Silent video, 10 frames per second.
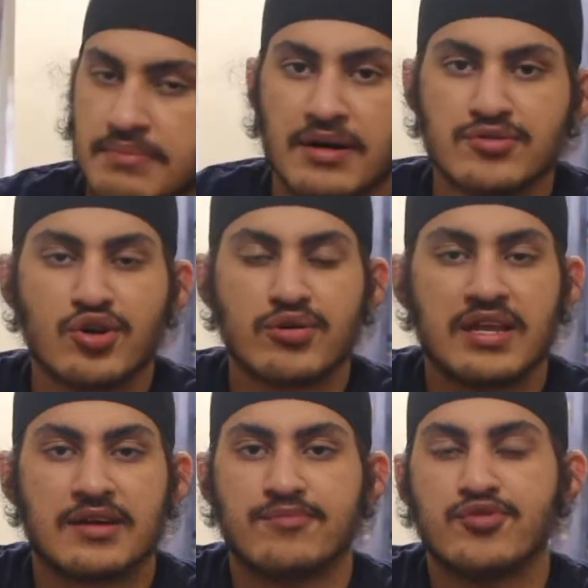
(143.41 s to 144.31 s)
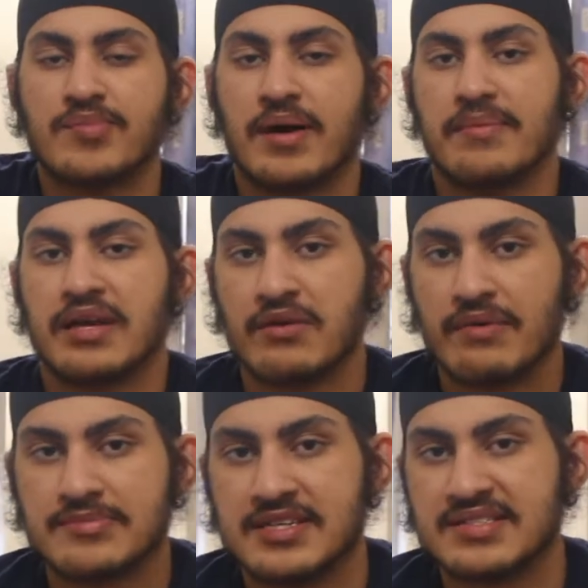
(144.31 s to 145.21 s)
But I'll talk like more about making
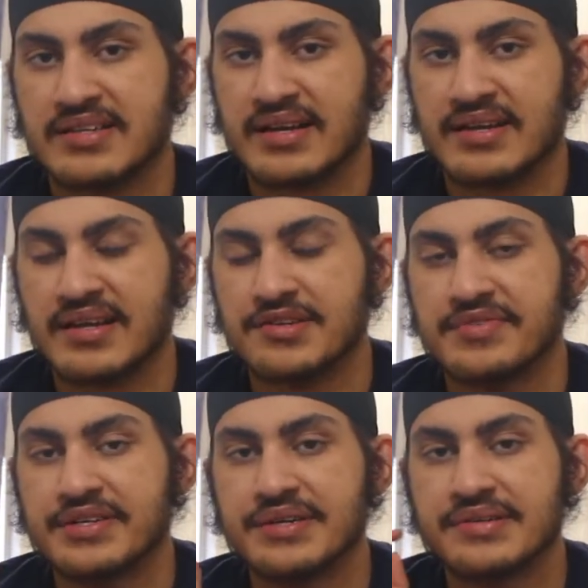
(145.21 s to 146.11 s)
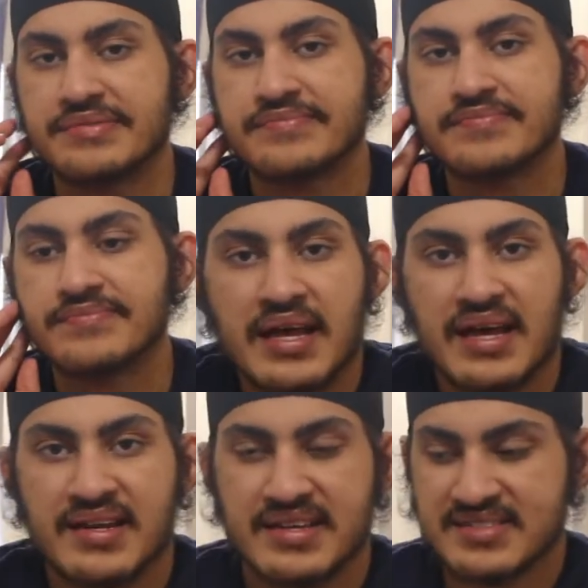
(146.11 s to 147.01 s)
websites in like another video.
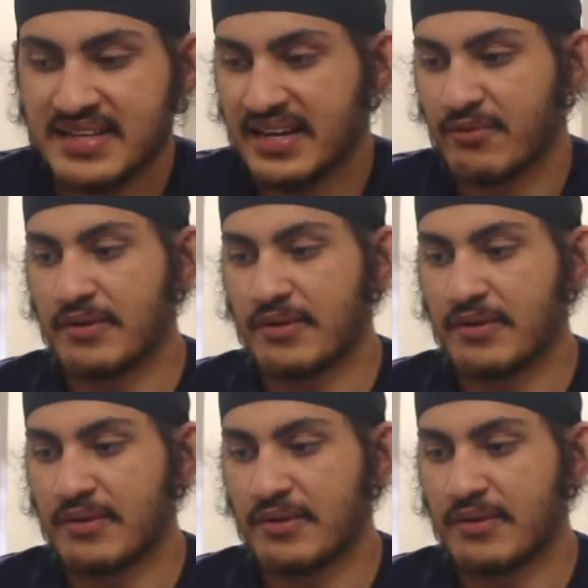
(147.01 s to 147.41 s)
And inside that